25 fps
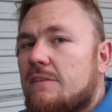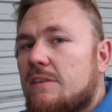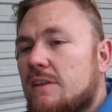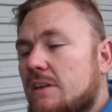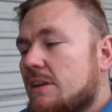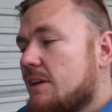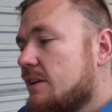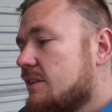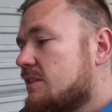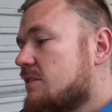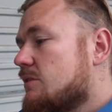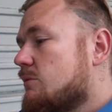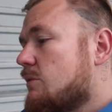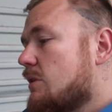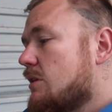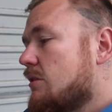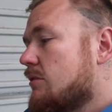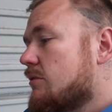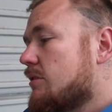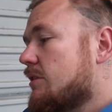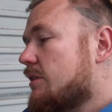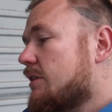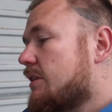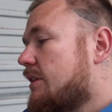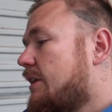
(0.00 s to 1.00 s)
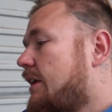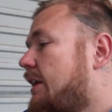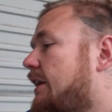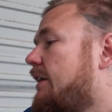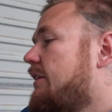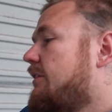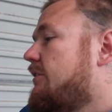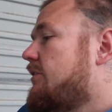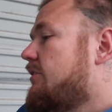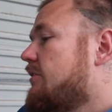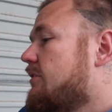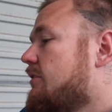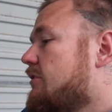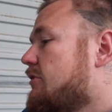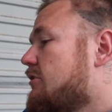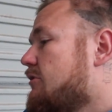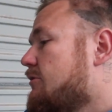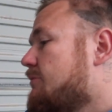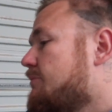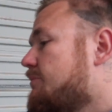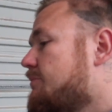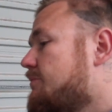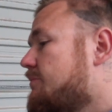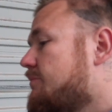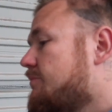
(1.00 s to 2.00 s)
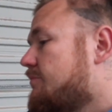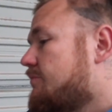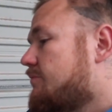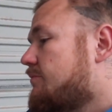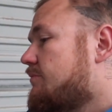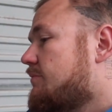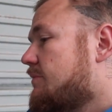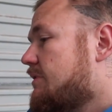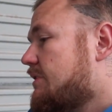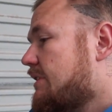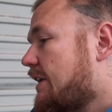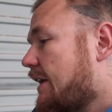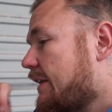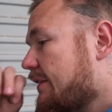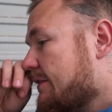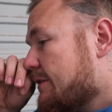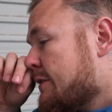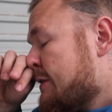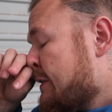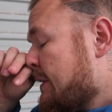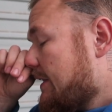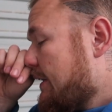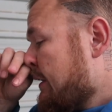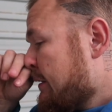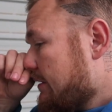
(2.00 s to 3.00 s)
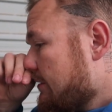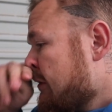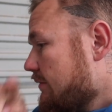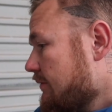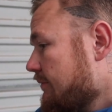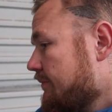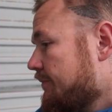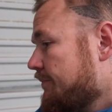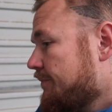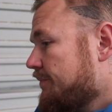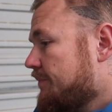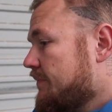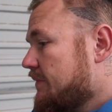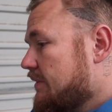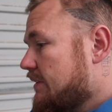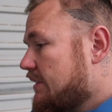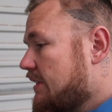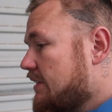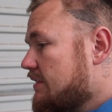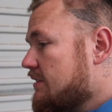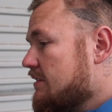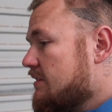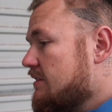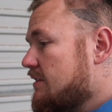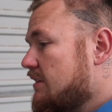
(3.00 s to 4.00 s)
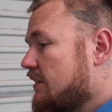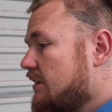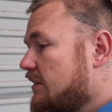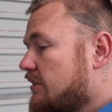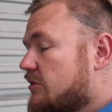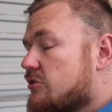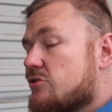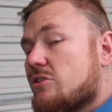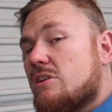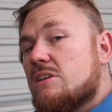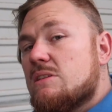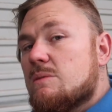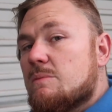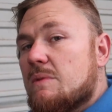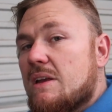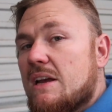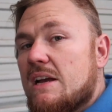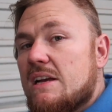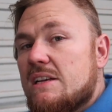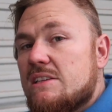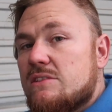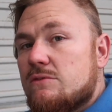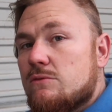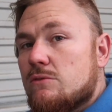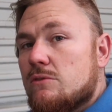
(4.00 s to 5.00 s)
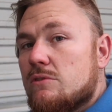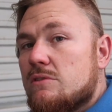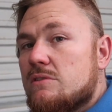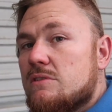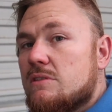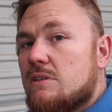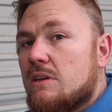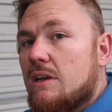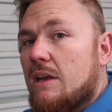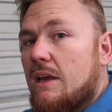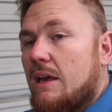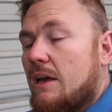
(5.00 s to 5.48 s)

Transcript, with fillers: If you need to weld it and your stainless thing doesn't stick, try some cast rods.